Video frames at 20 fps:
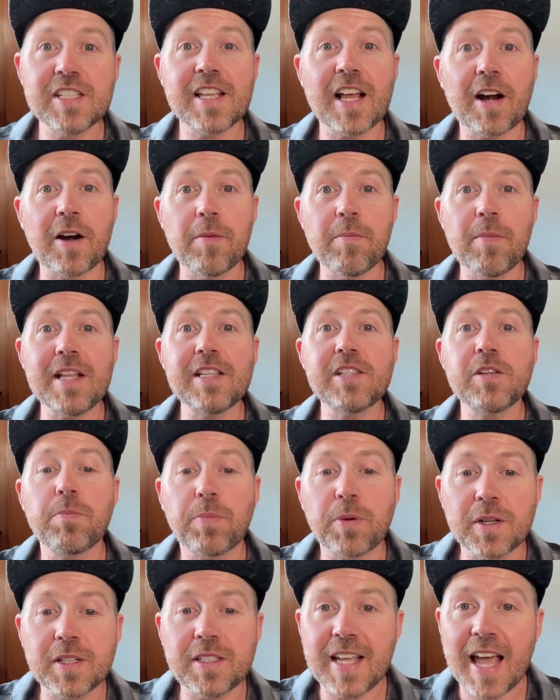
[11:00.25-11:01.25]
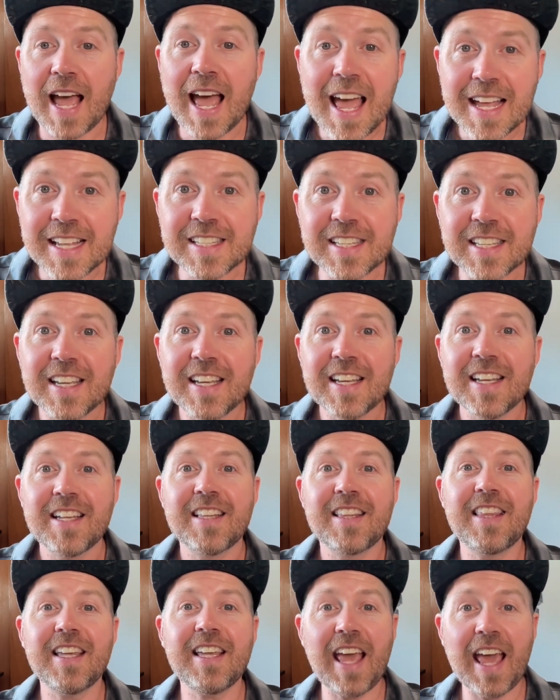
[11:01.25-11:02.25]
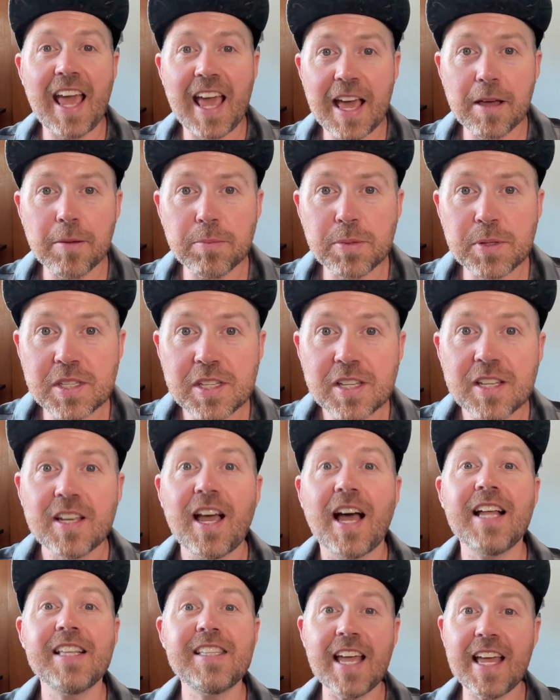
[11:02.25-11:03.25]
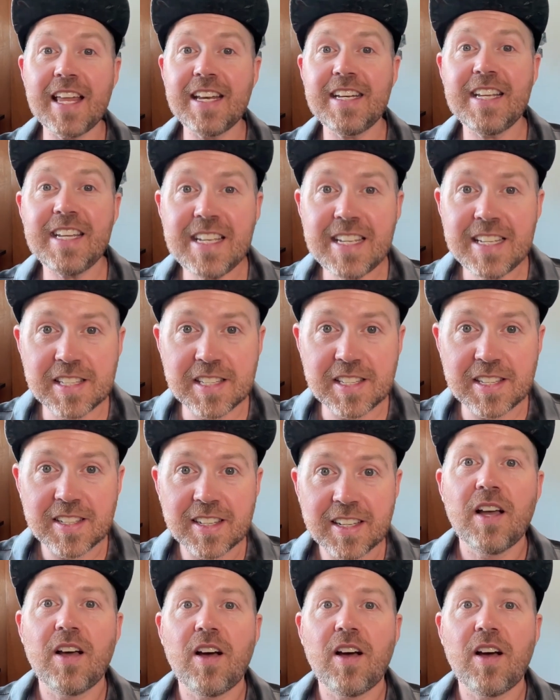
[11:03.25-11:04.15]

that are meant to protect the camp's attendees,